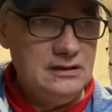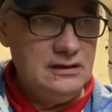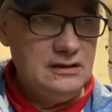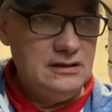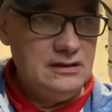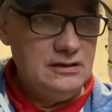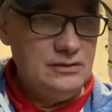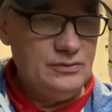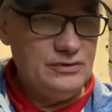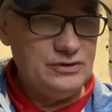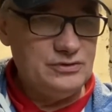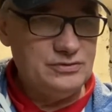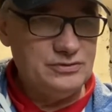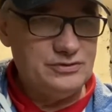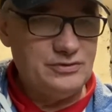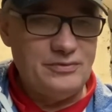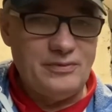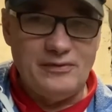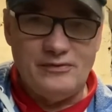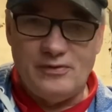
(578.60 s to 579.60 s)
which was a bit
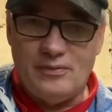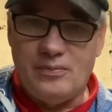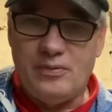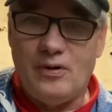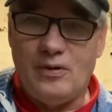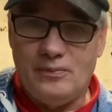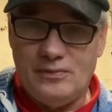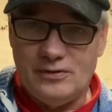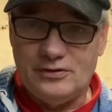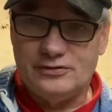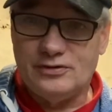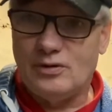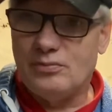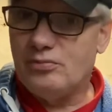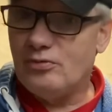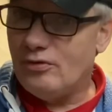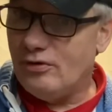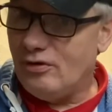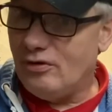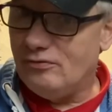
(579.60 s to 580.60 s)
of a problem because I bought
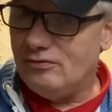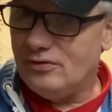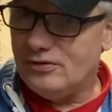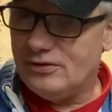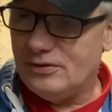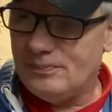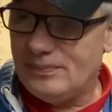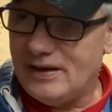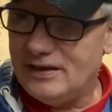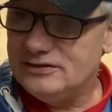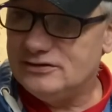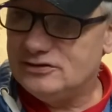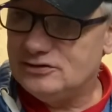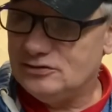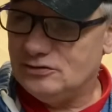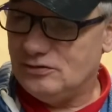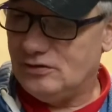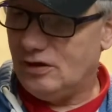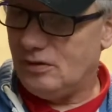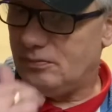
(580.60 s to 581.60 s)
it on the
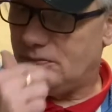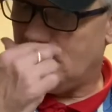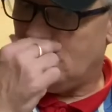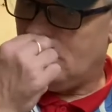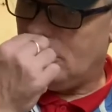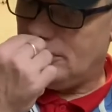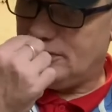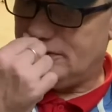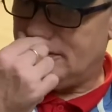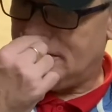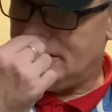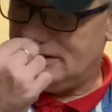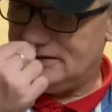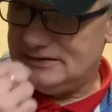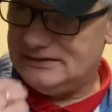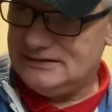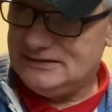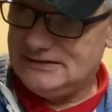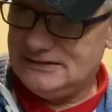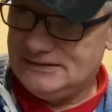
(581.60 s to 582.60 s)
bandsaw. I bought on
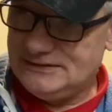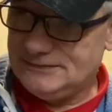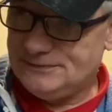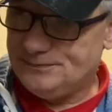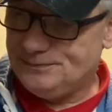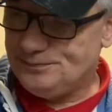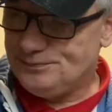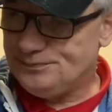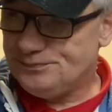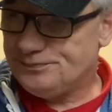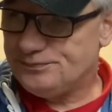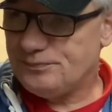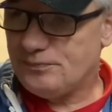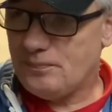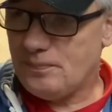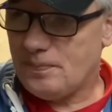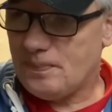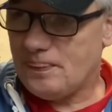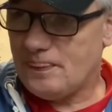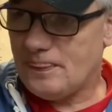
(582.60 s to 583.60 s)

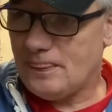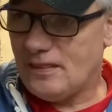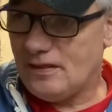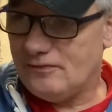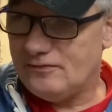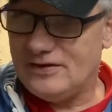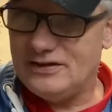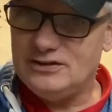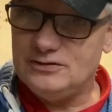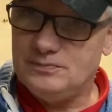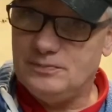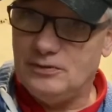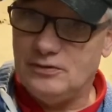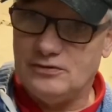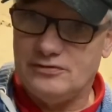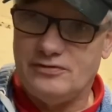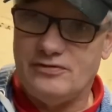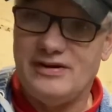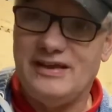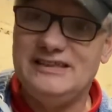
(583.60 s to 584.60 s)
Facebook for
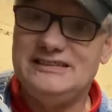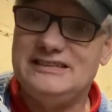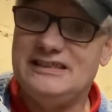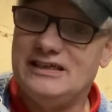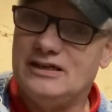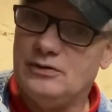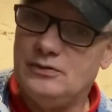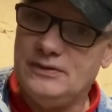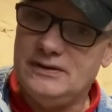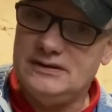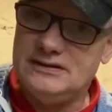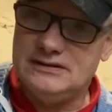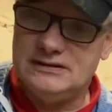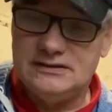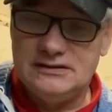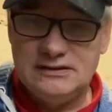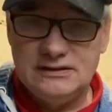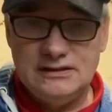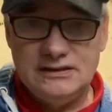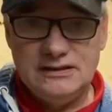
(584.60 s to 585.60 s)
80 quid,
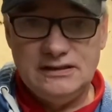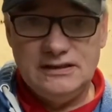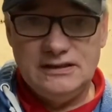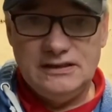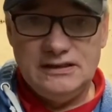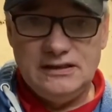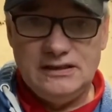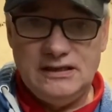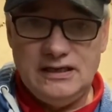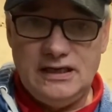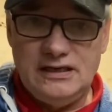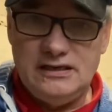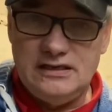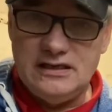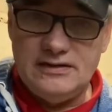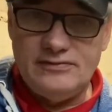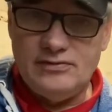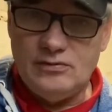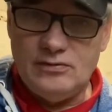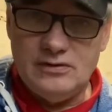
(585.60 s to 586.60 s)
and it never
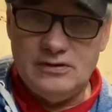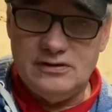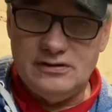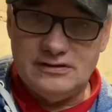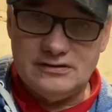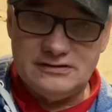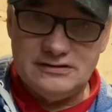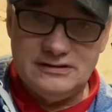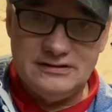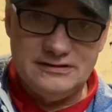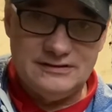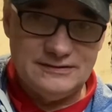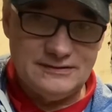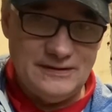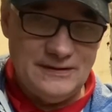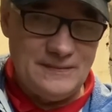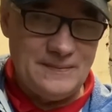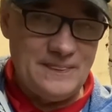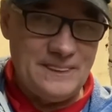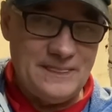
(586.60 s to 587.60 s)
worked.
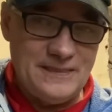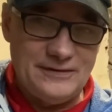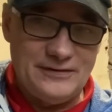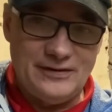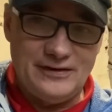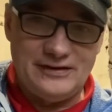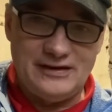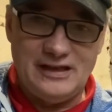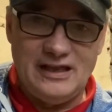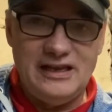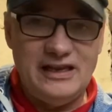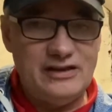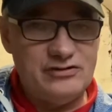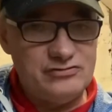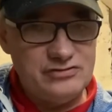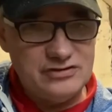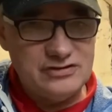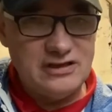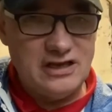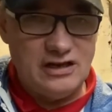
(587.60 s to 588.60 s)
So I had to get an
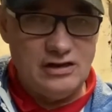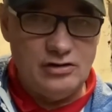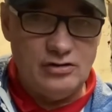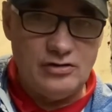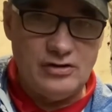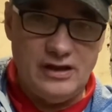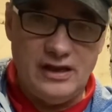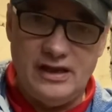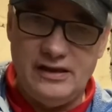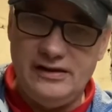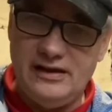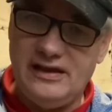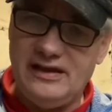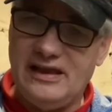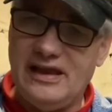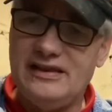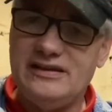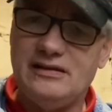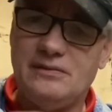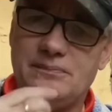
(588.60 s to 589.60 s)
electrician and look at it, and it
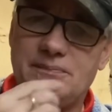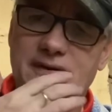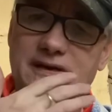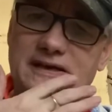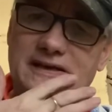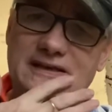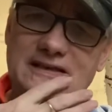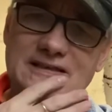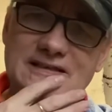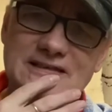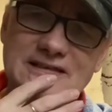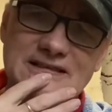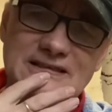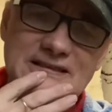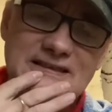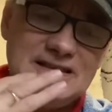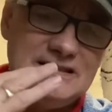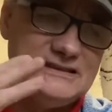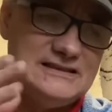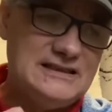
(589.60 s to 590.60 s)
ended up being
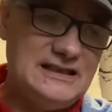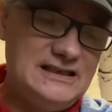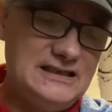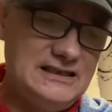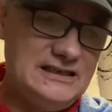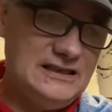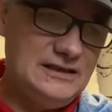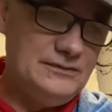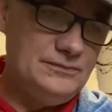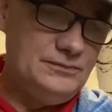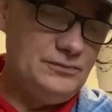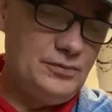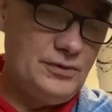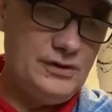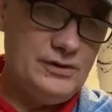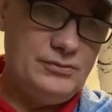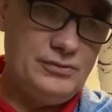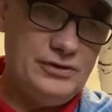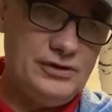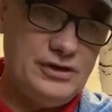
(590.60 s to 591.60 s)

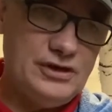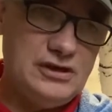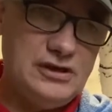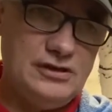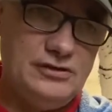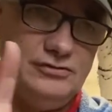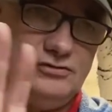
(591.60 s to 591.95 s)
when you close the